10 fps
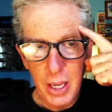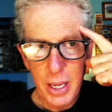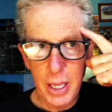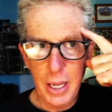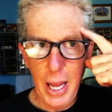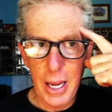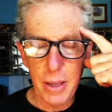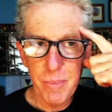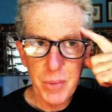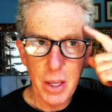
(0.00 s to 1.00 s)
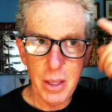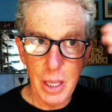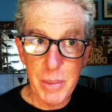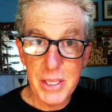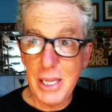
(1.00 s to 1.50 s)
in a
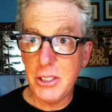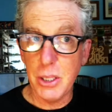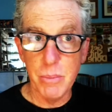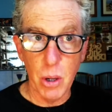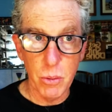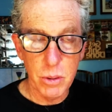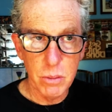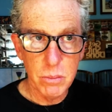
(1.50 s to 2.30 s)
limitation mode,